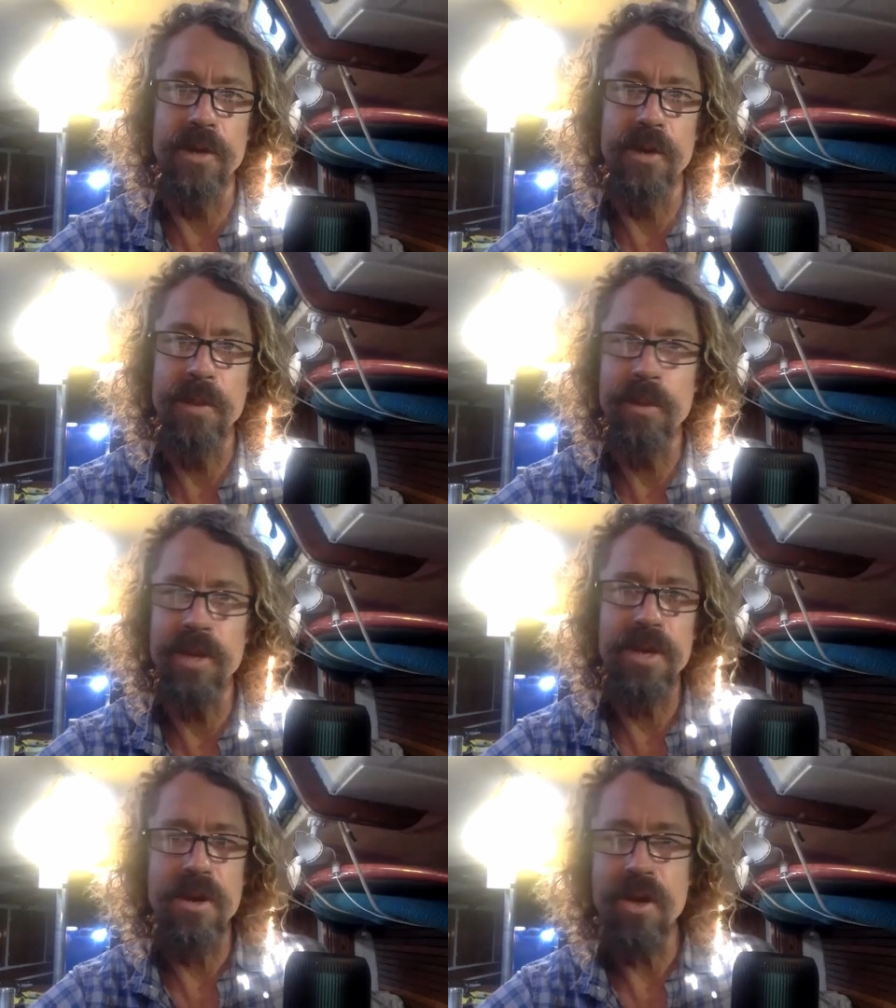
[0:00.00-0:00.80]
You know, people
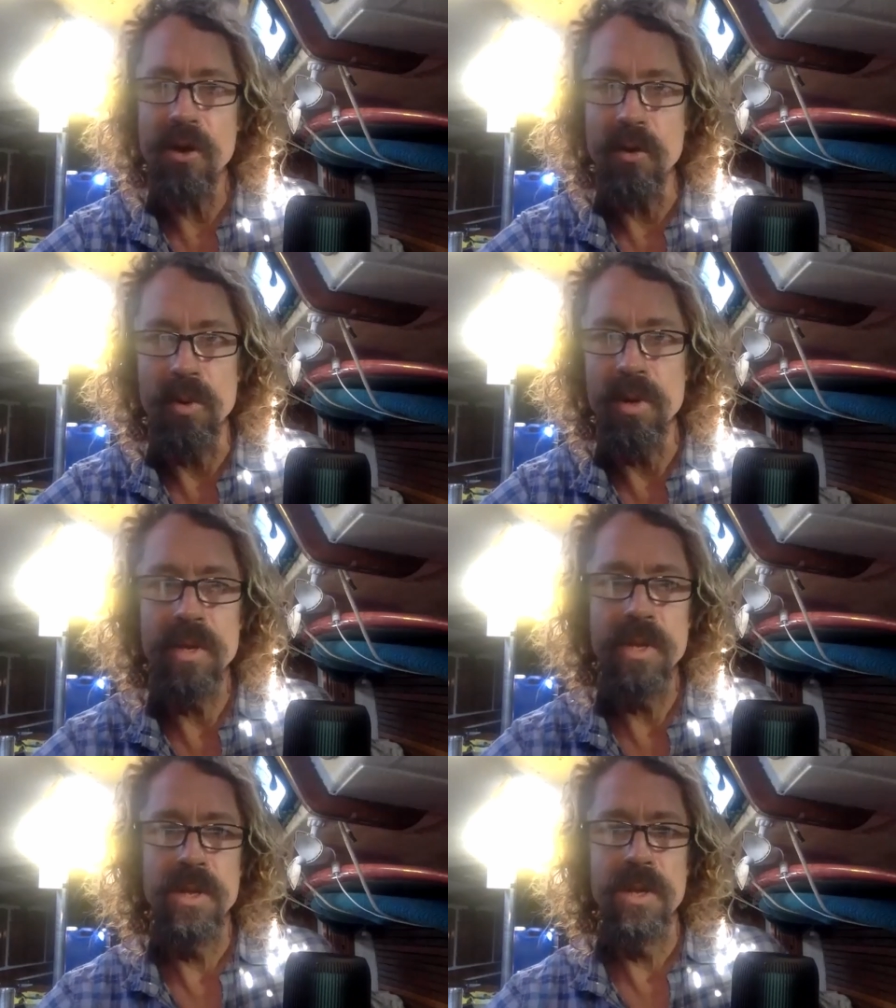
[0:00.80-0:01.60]
I didn't know
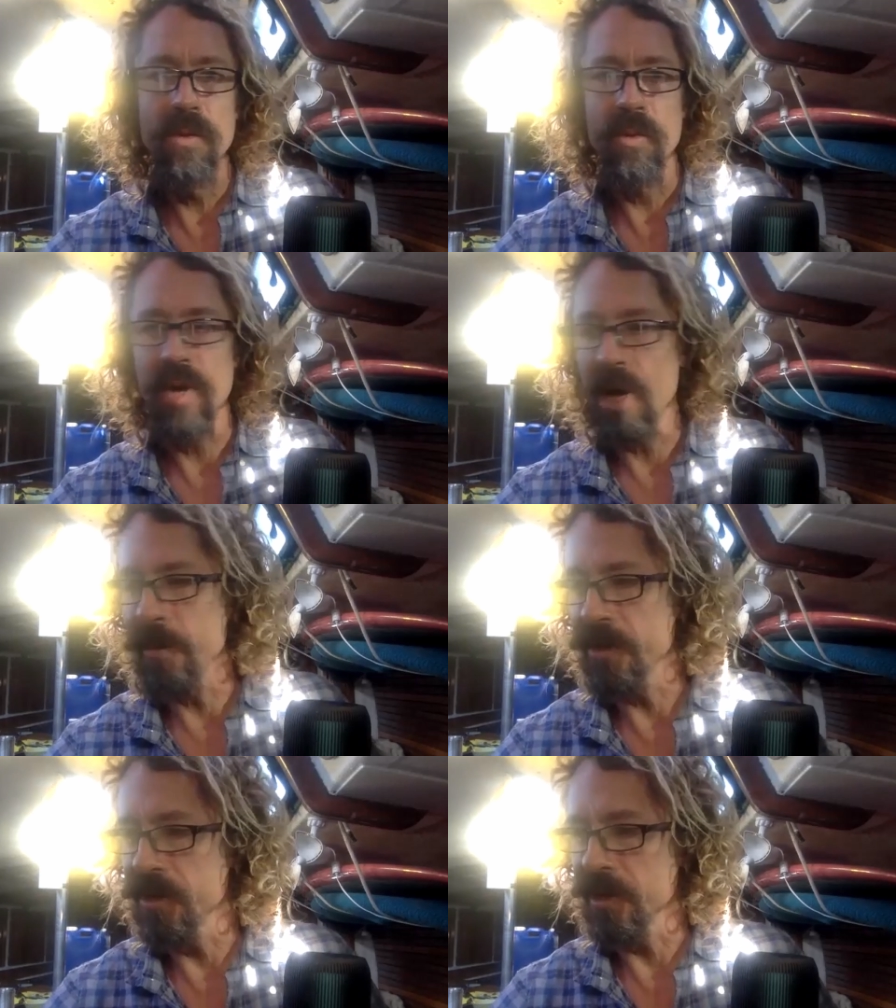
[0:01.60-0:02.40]
yeah. Mm-hmm. were
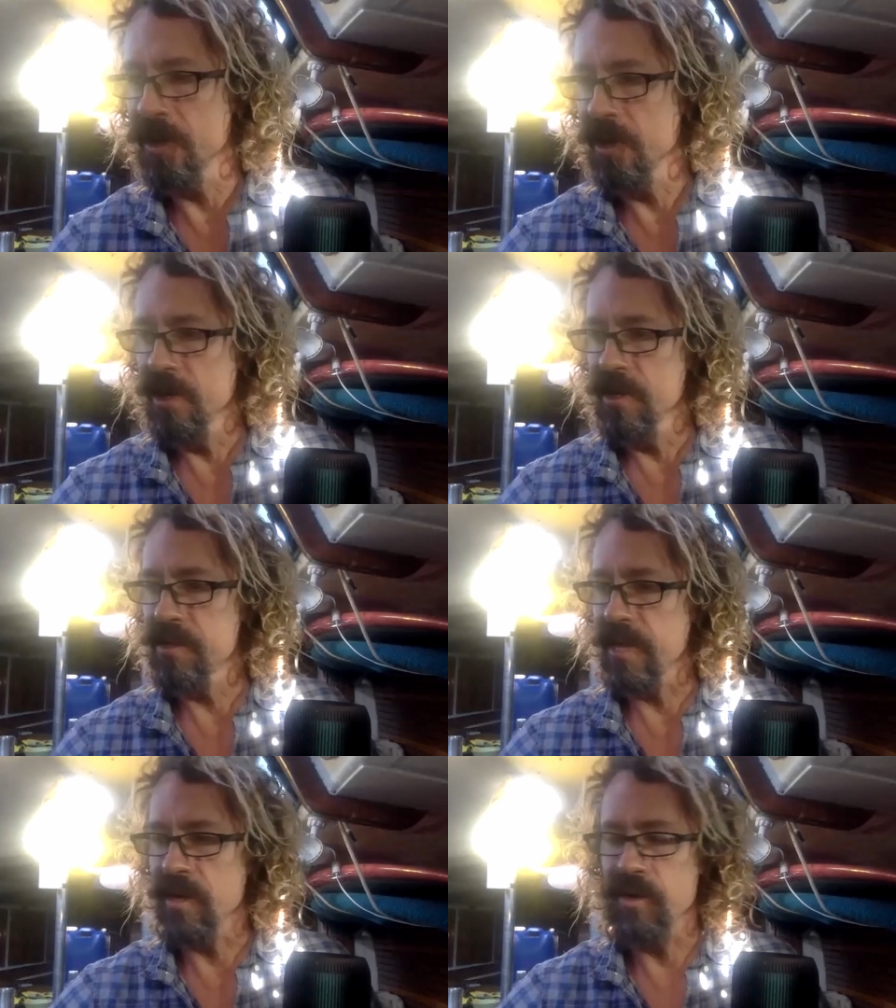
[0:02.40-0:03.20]
commenting
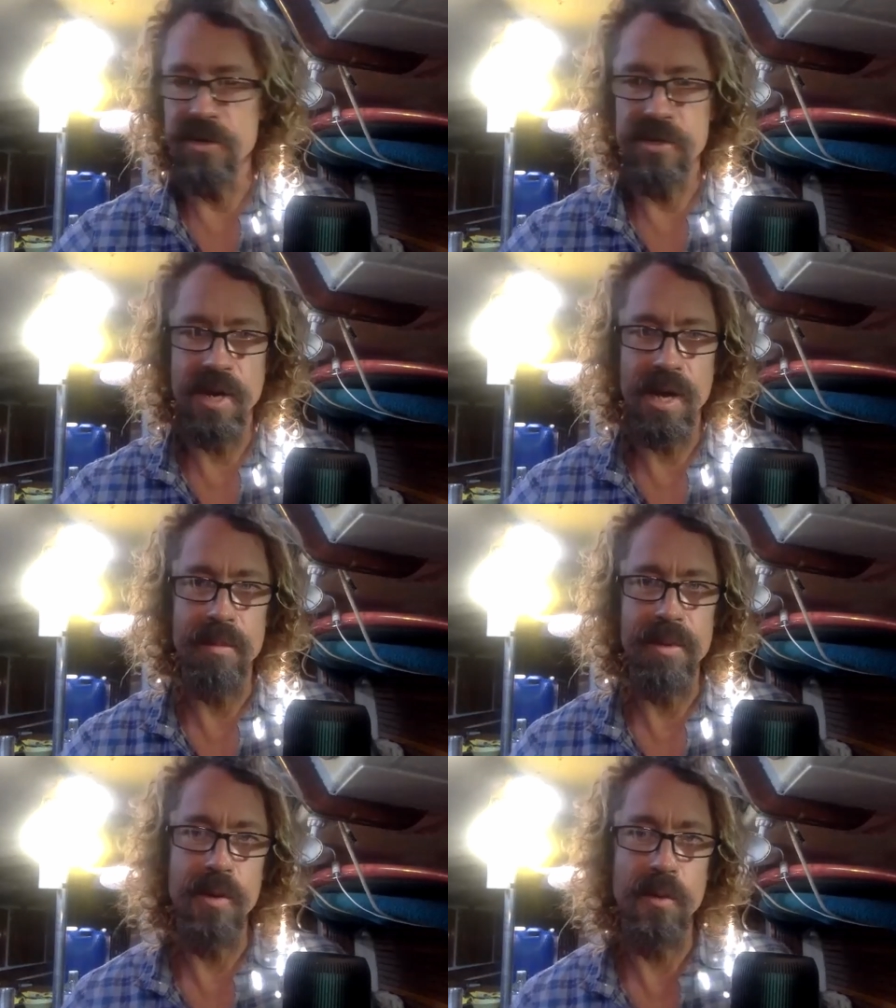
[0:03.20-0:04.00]
saying, good
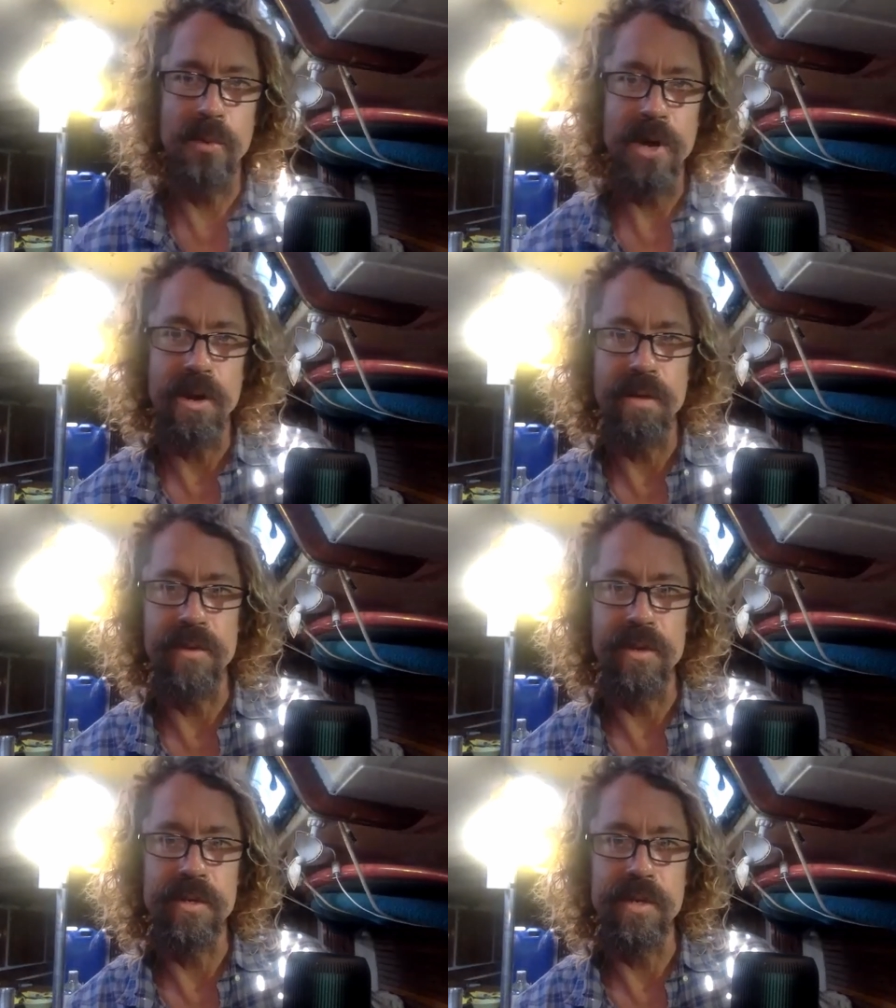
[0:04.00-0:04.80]
job, you know, we're proud
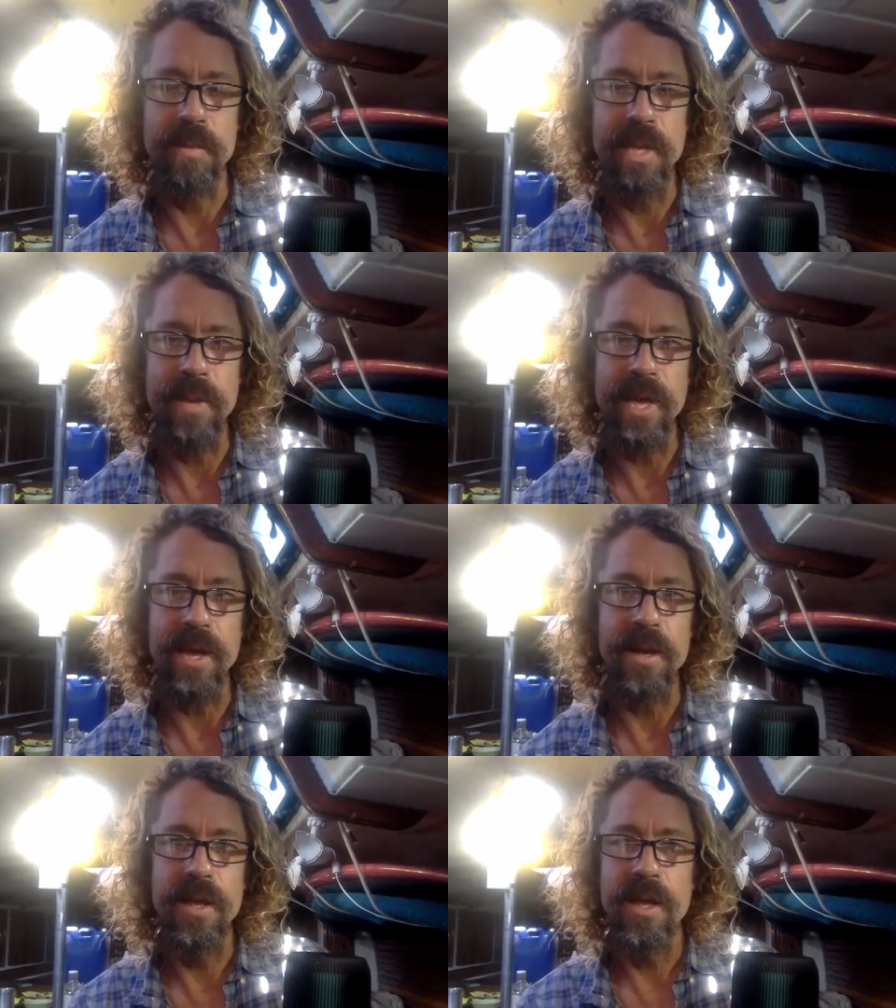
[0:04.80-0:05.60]
of you, good job, keep
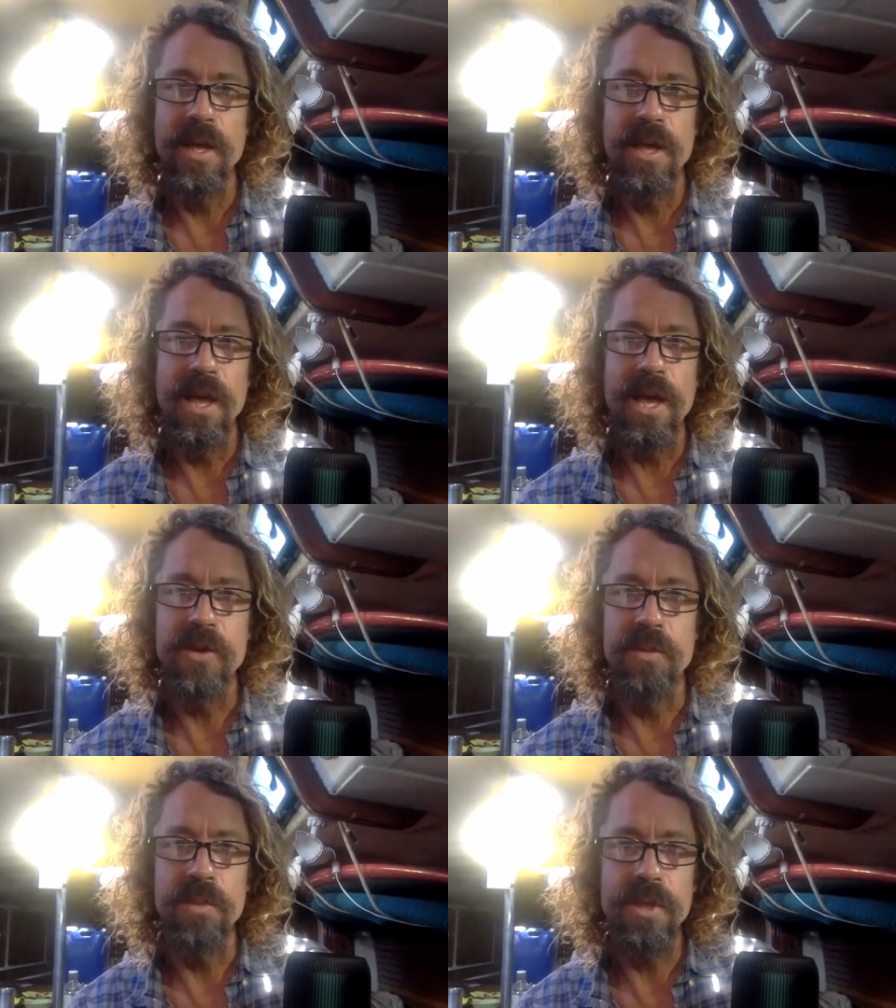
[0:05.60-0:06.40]
at it. I
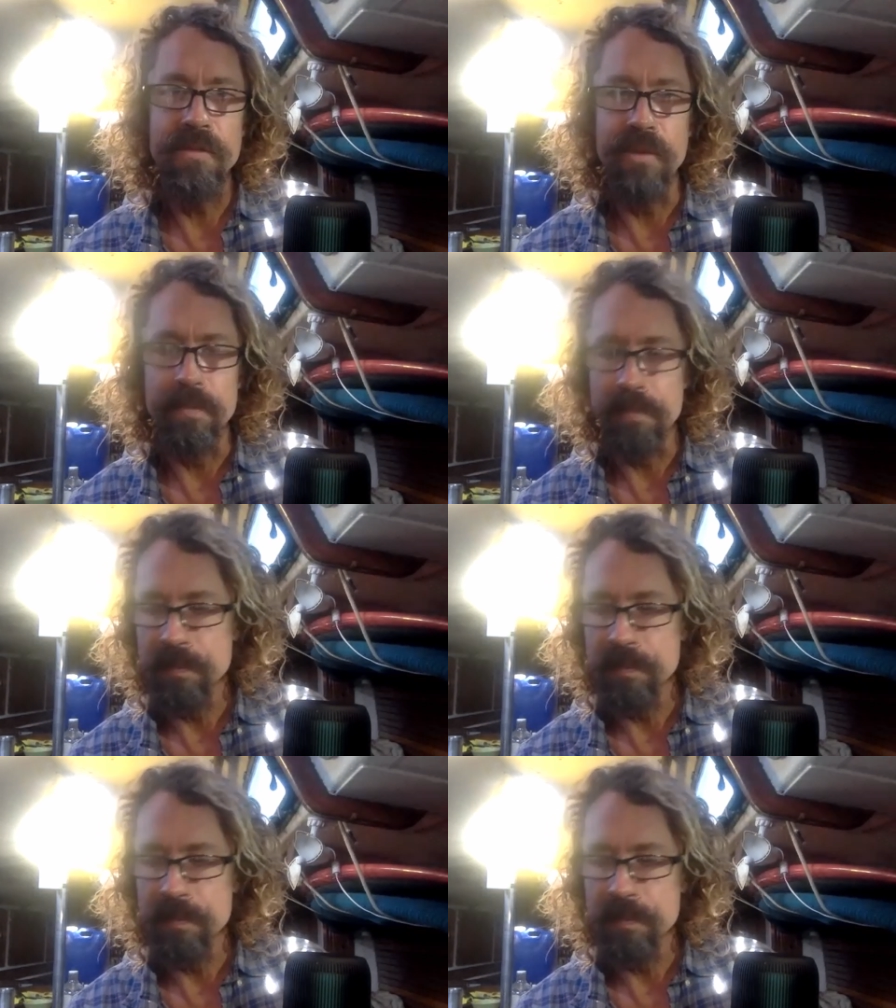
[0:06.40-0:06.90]
couldn't believe it.